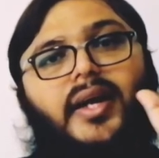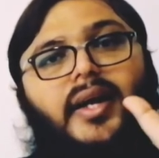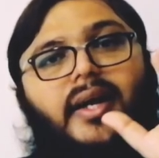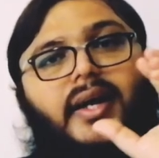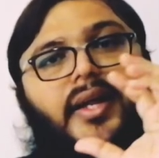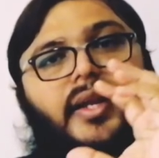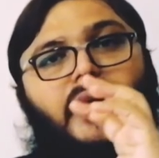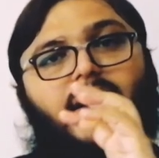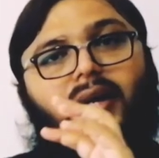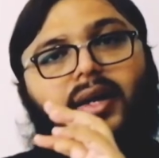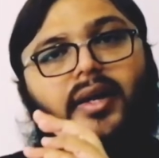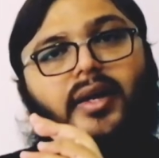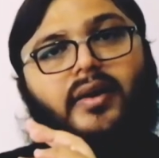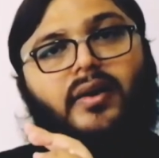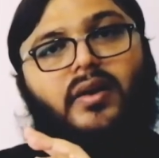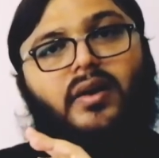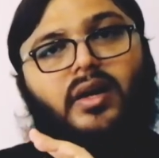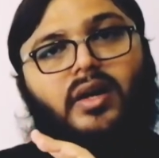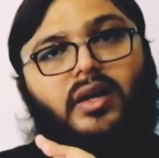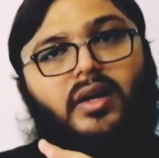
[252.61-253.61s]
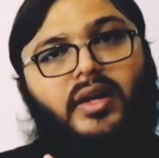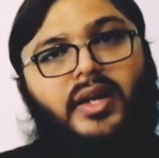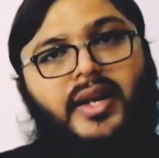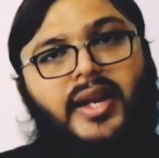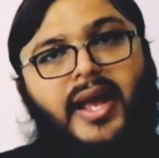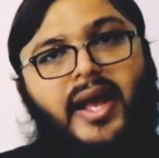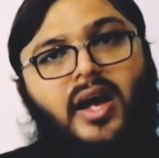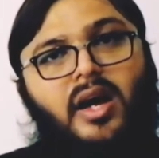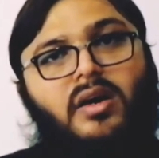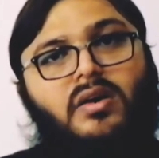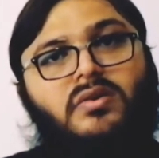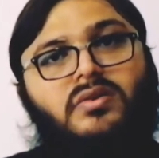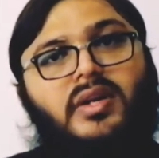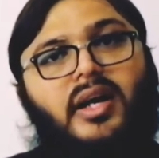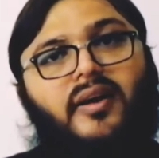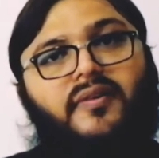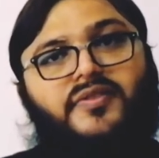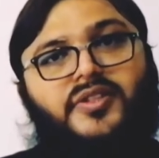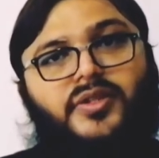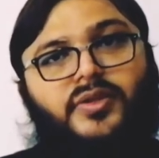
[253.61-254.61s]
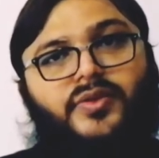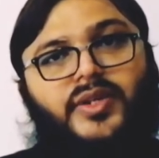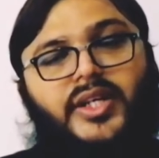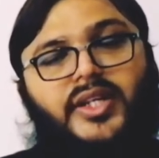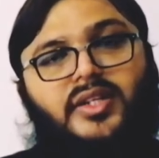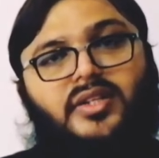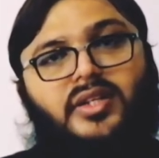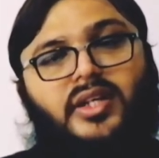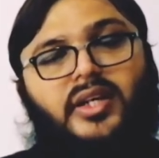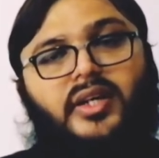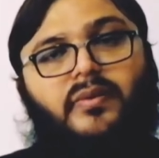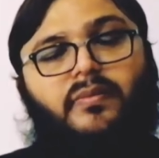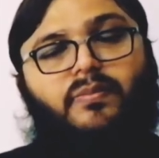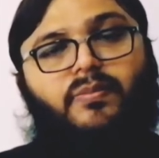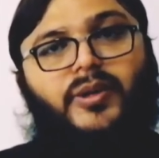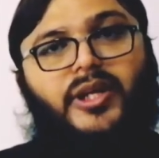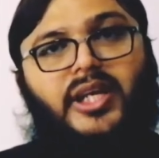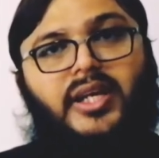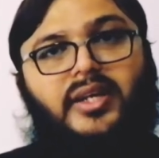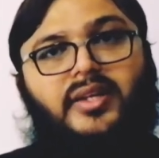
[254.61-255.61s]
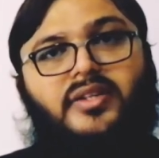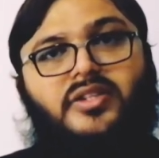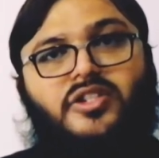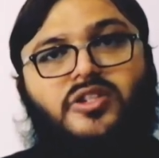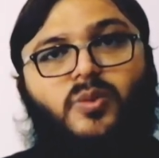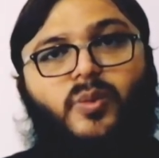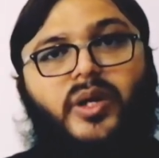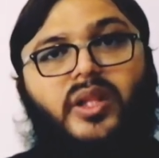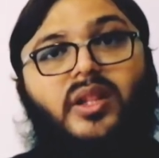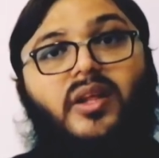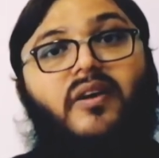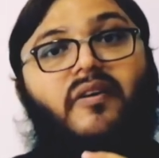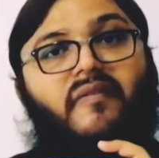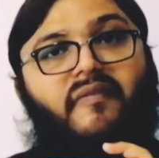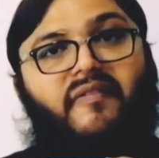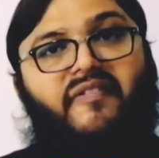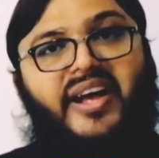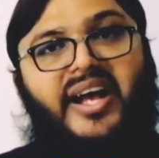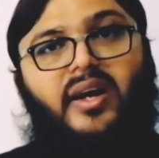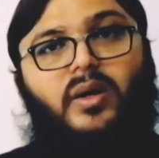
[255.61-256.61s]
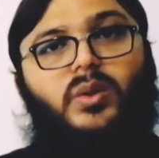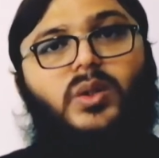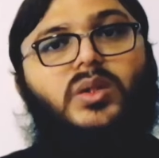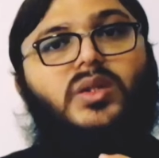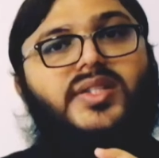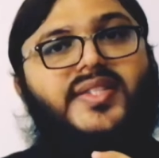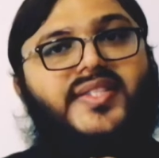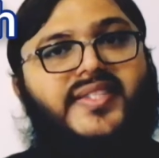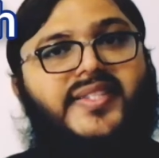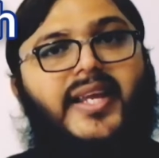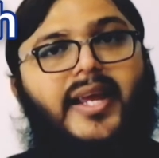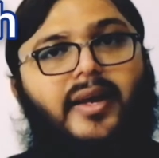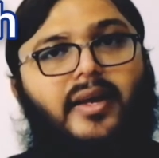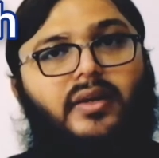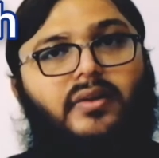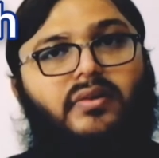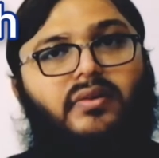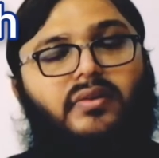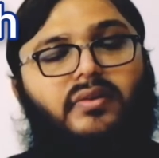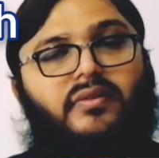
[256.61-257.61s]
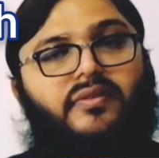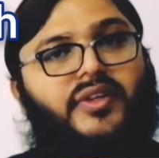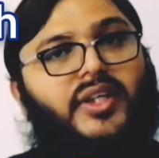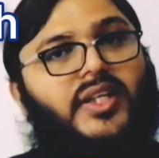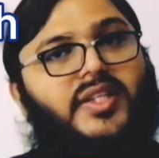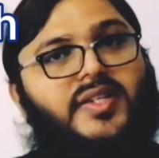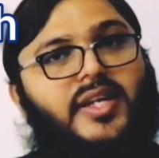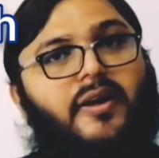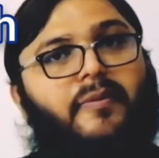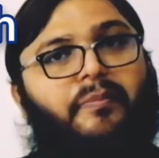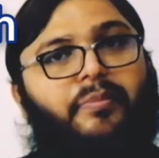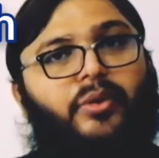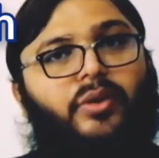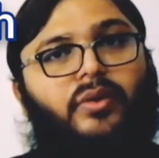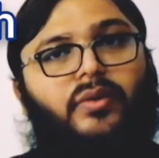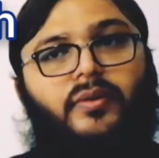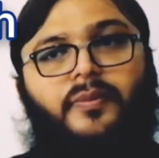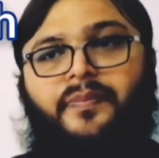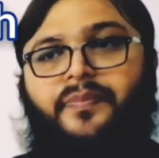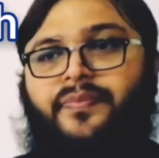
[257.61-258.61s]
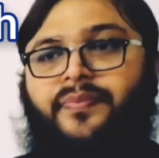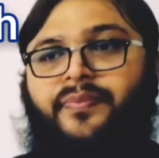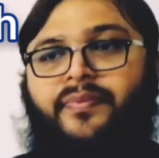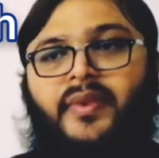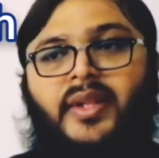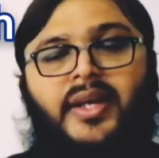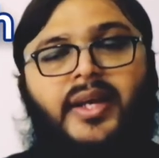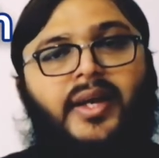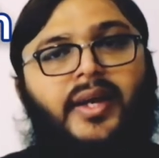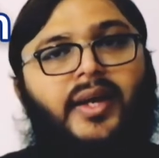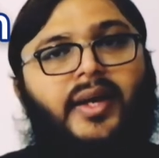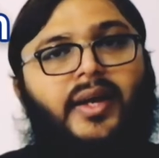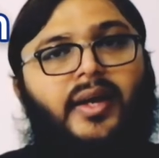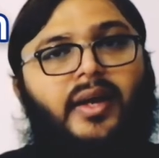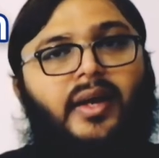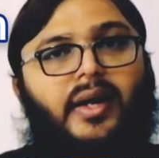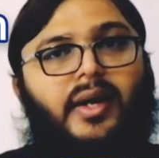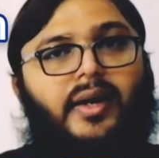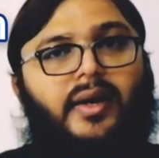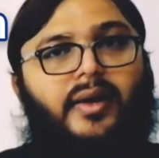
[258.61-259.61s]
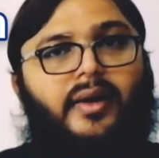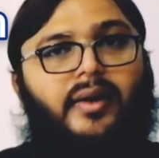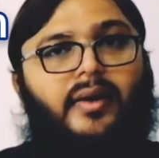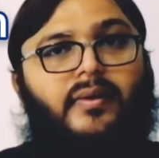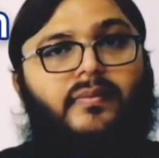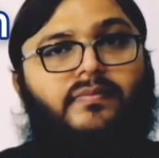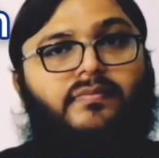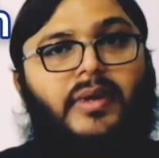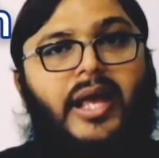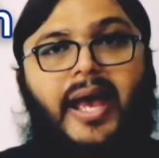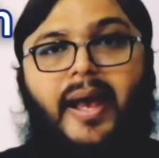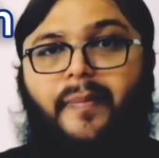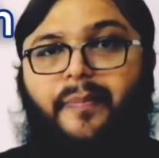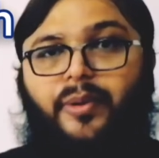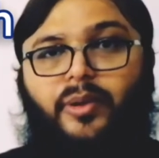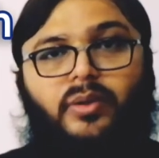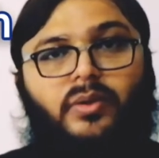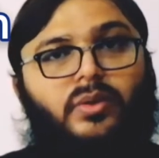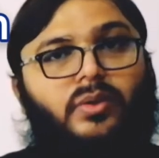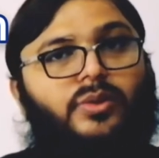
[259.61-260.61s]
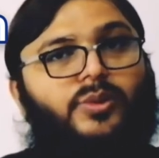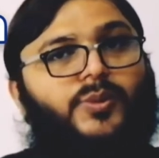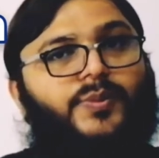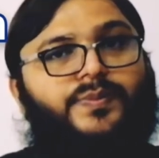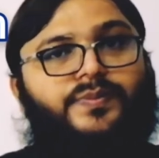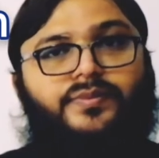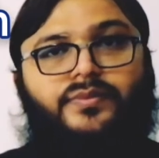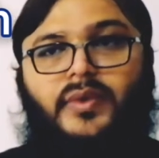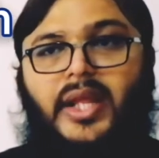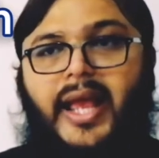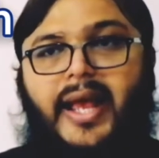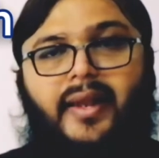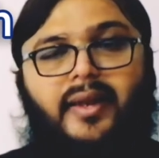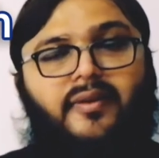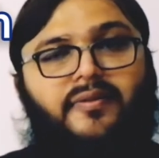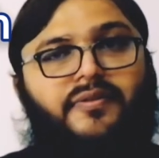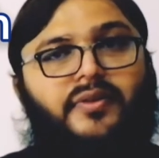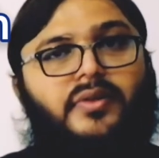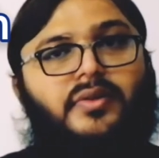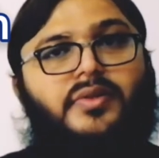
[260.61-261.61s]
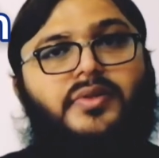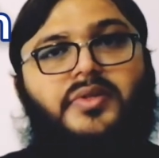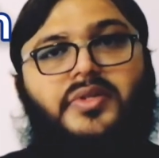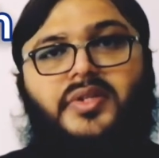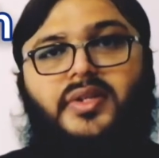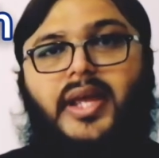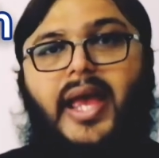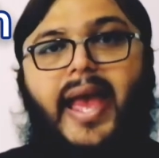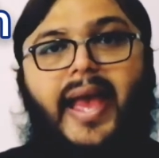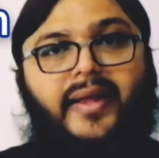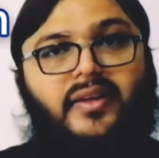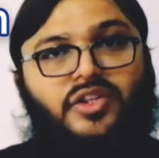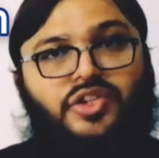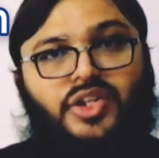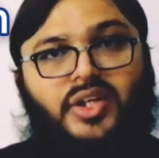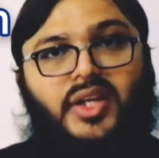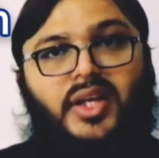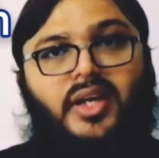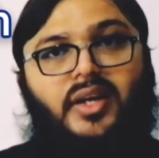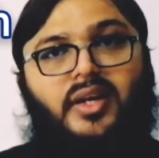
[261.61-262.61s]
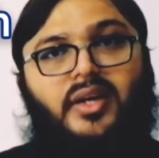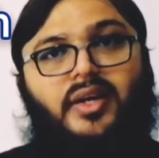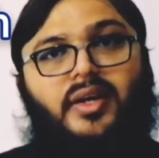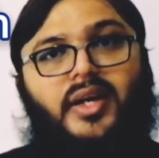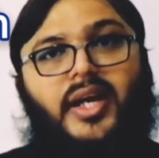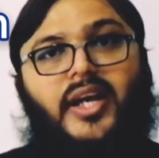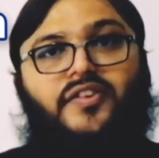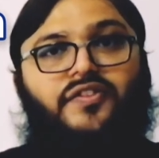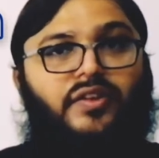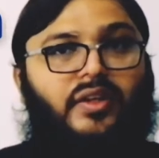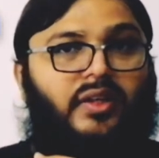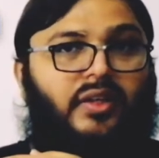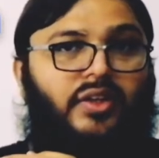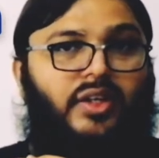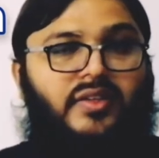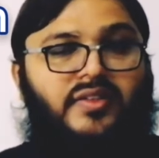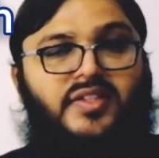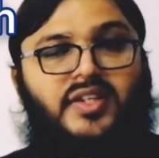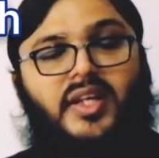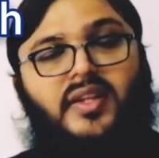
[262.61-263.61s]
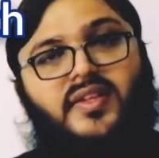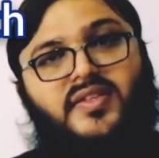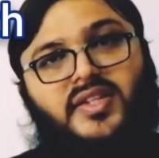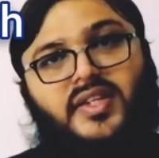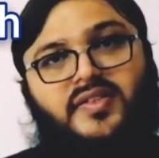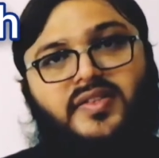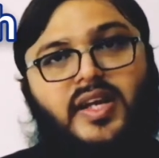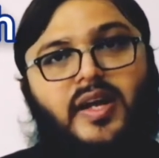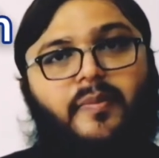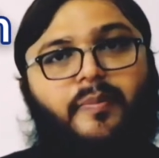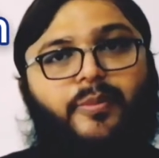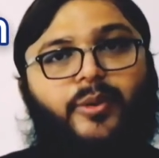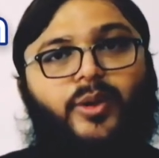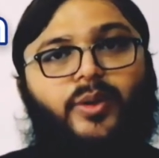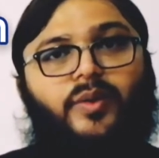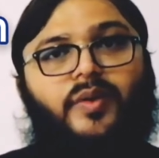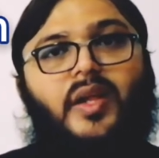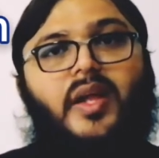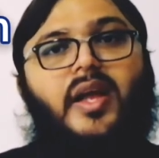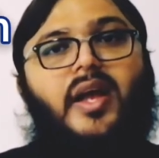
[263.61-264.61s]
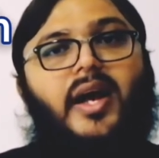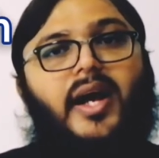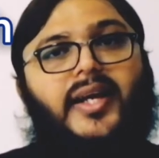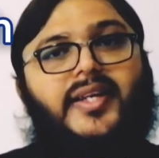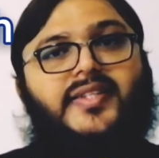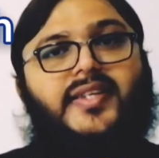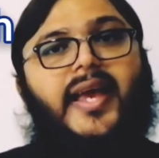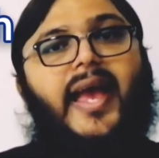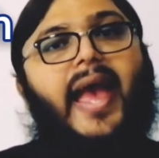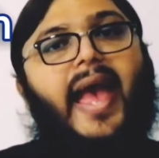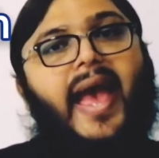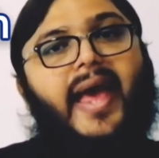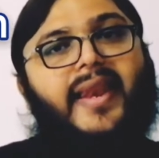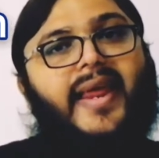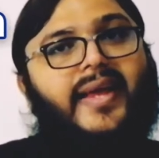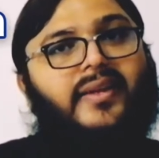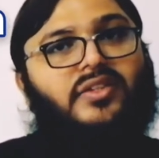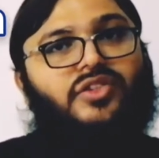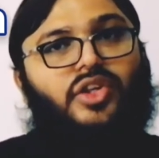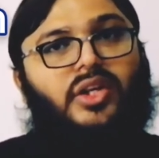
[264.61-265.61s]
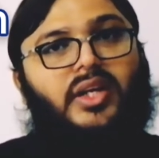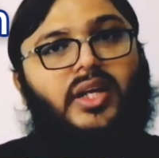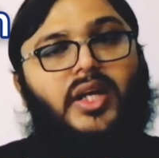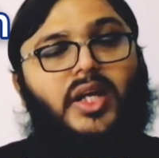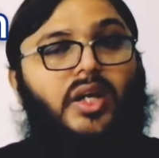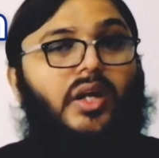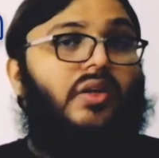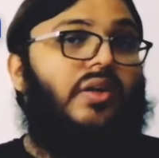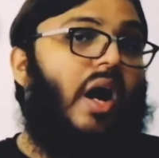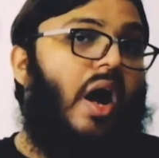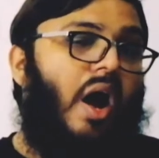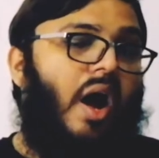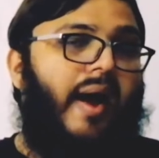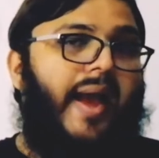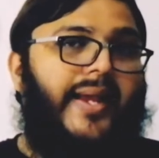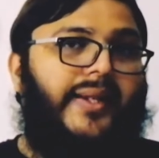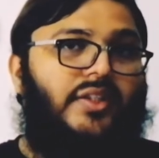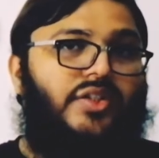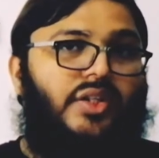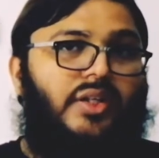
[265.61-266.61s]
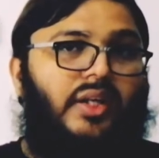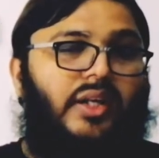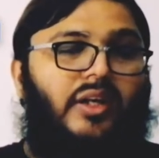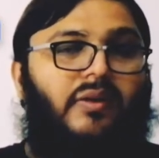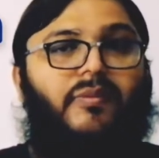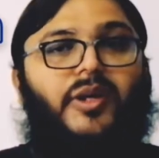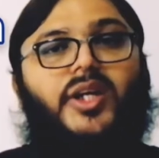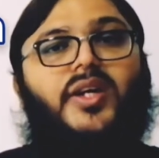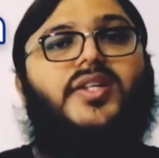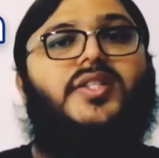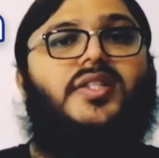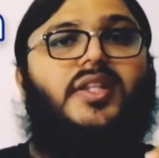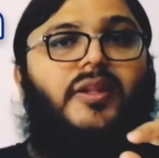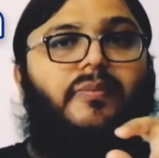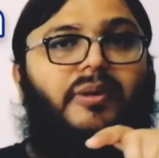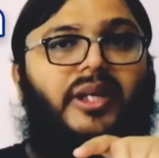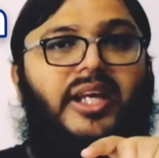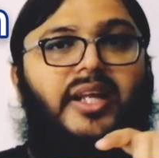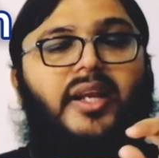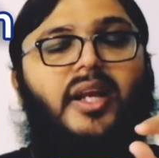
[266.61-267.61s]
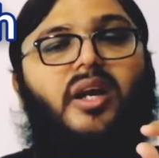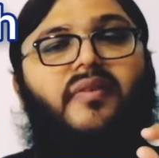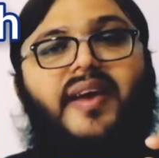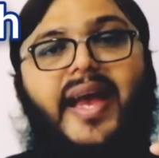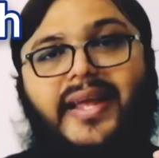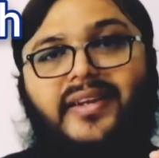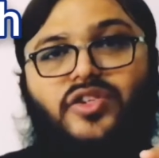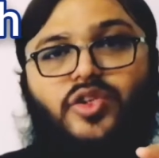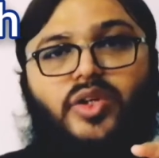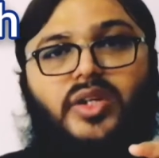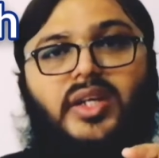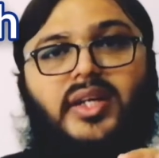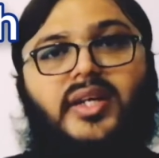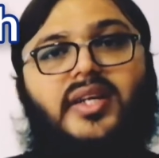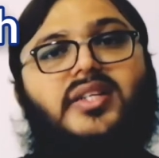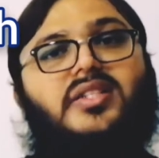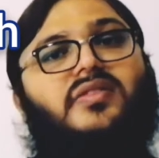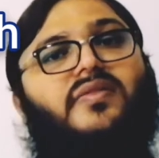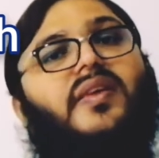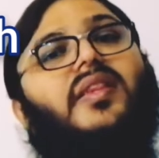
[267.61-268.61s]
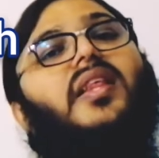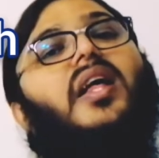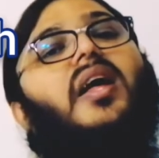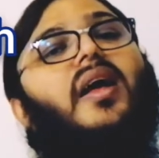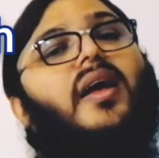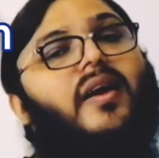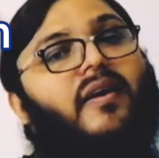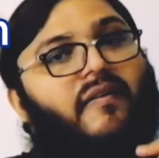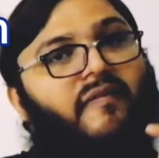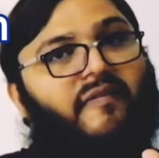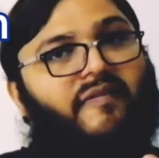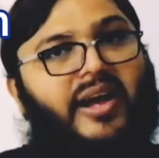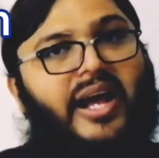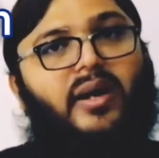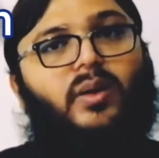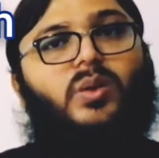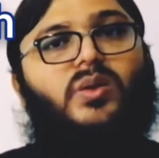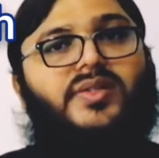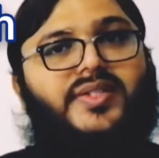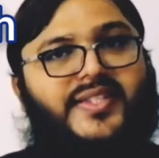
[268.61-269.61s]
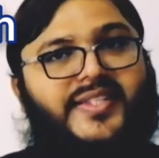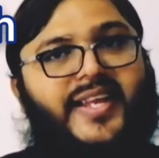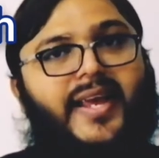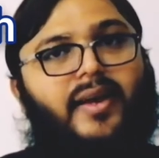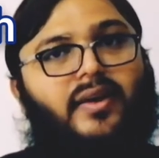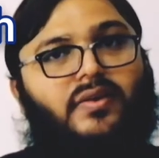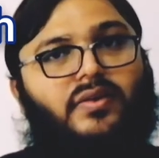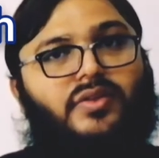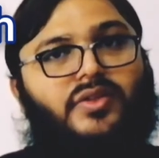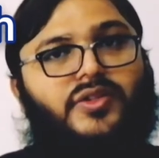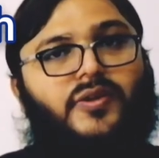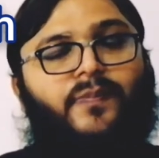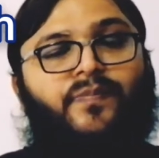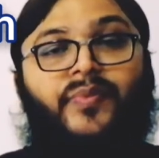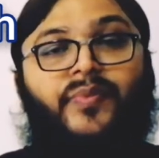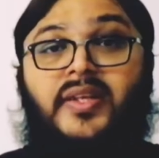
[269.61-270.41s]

a noun after it begins with vowel sound. For example, apple, elephant, engineer. As you can see in this example, I say an engineer, not a engineer, because the beginning of engineer is with vowel sound.